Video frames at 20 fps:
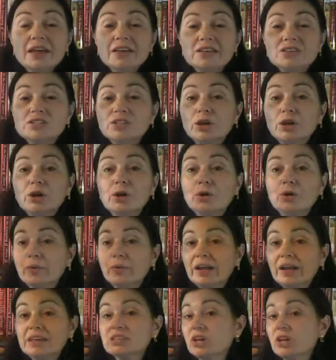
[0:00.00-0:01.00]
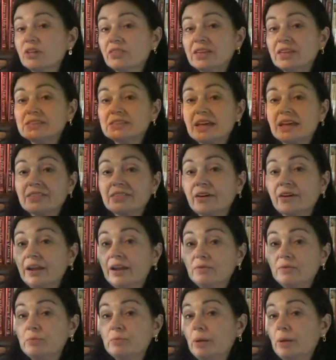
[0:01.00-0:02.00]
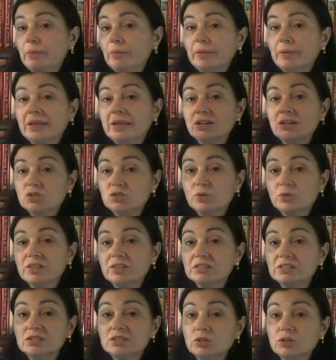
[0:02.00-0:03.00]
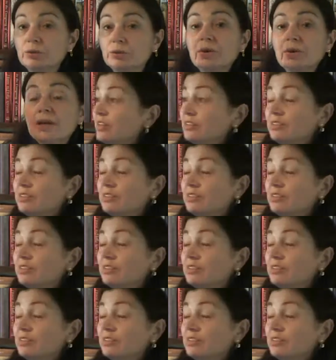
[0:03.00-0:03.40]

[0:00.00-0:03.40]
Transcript: So when I saw this, I thought I would probably enjoy this too.